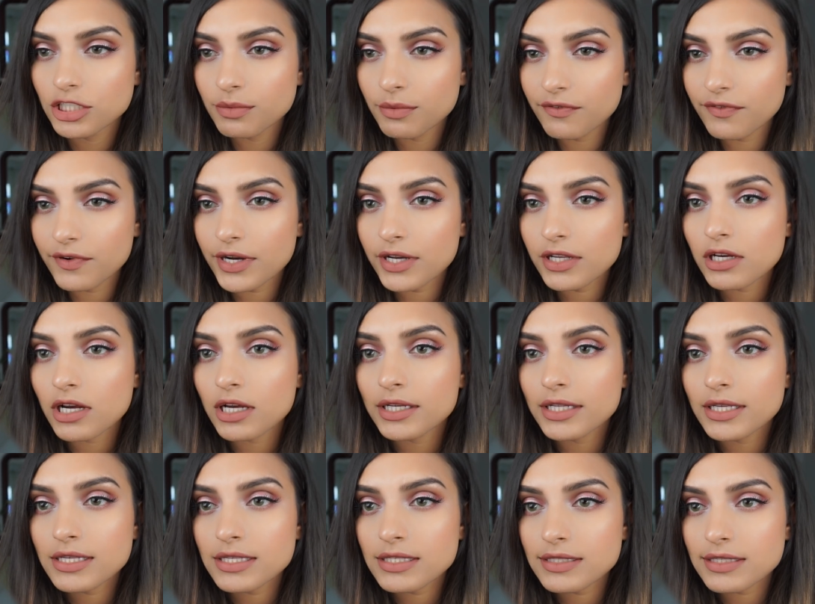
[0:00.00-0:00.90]
To be very
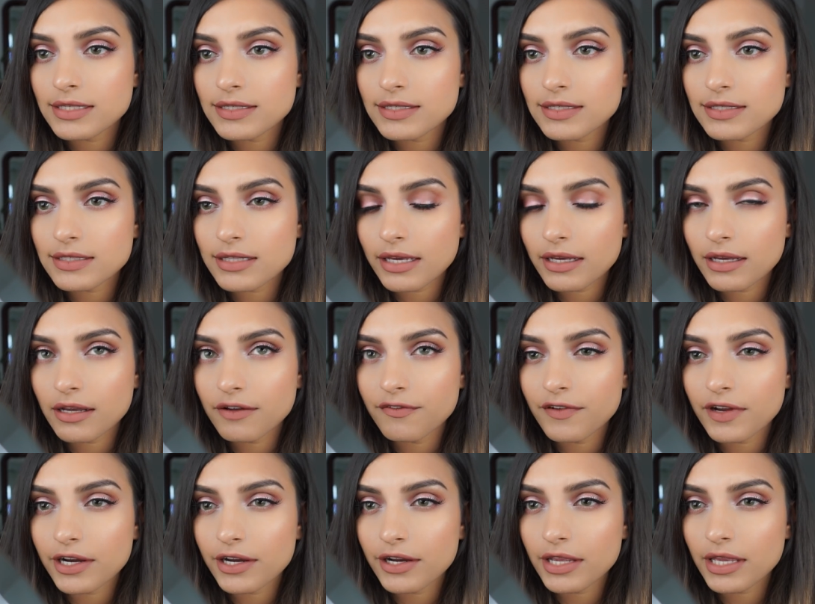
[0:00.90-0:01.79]
honest, this is like a
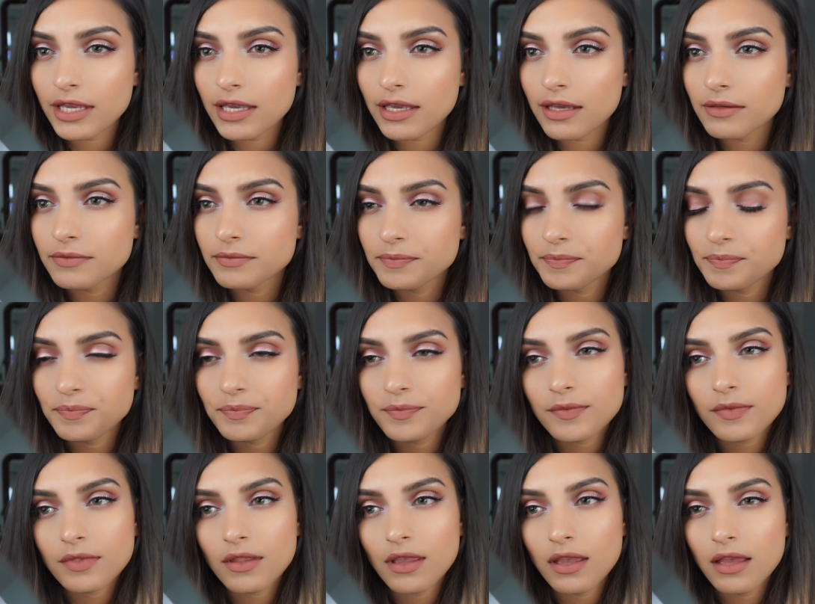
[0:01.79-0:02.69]
very
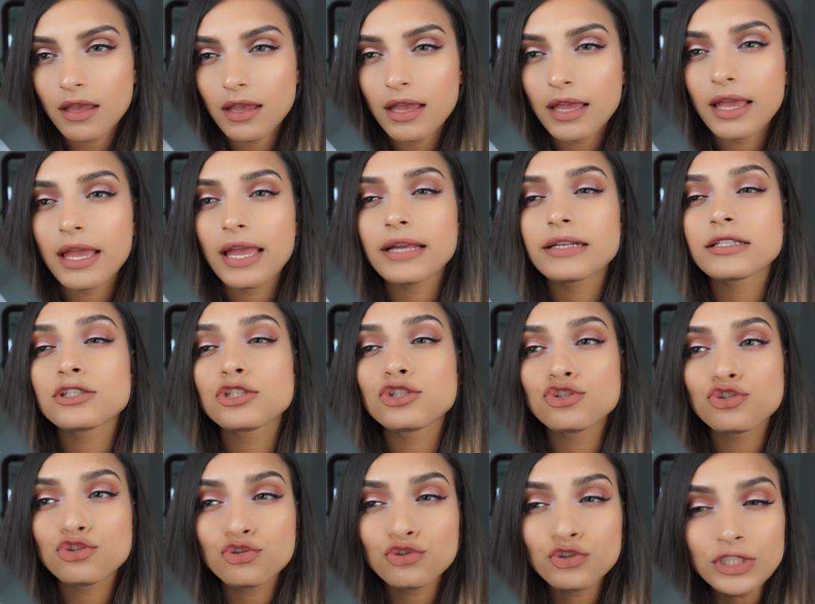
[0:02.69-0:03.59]

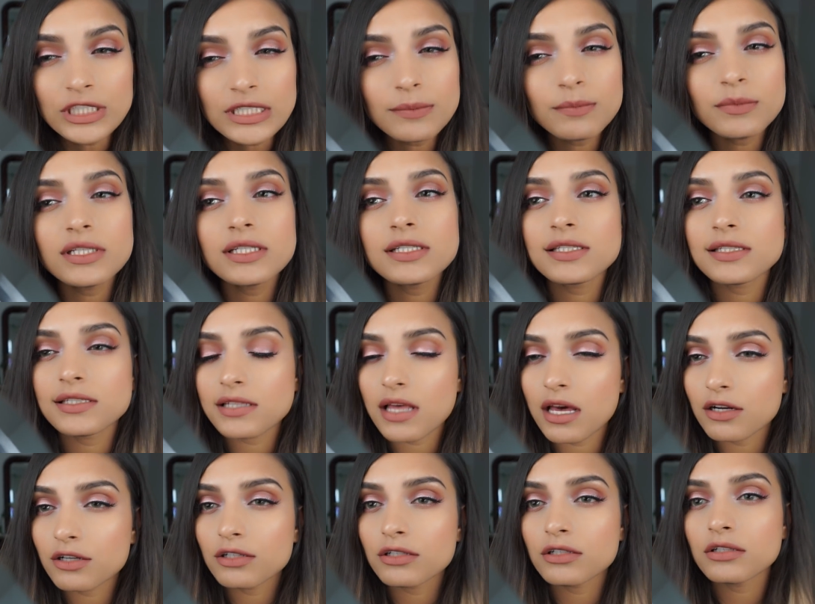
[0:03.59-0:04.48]
extremely
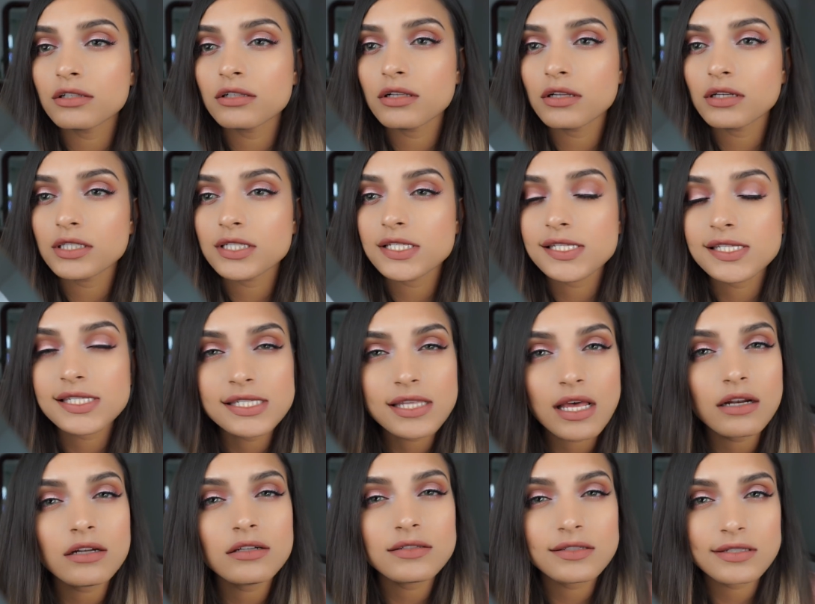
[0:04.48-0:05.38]
subtle
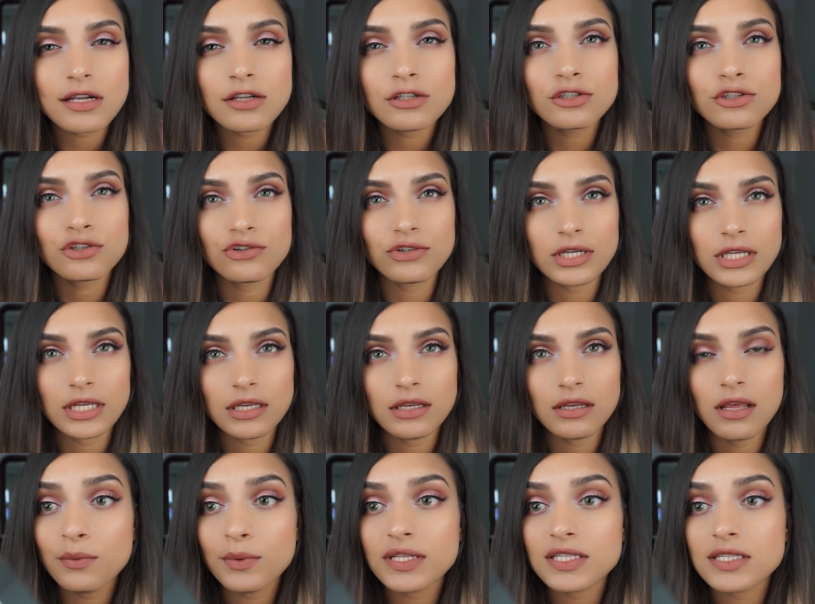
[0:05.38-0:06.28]

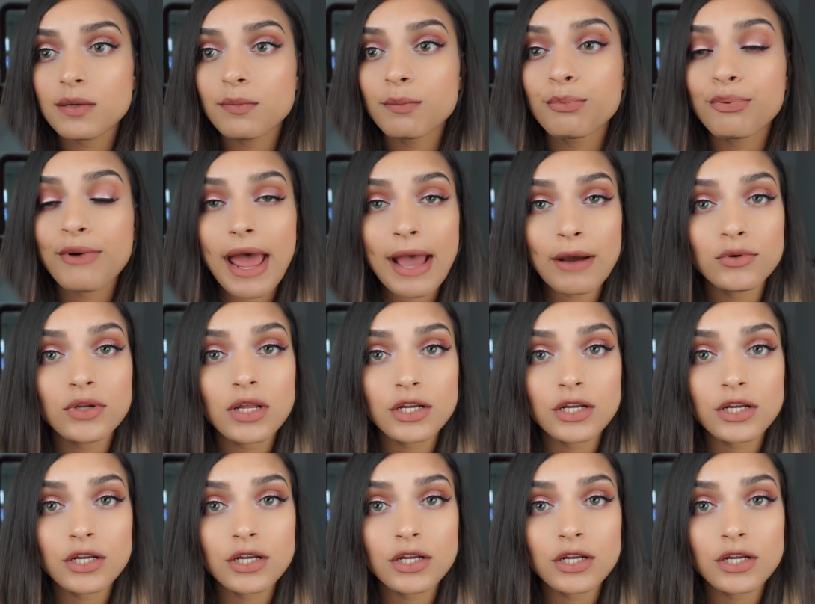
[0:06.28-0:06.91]
green with some brown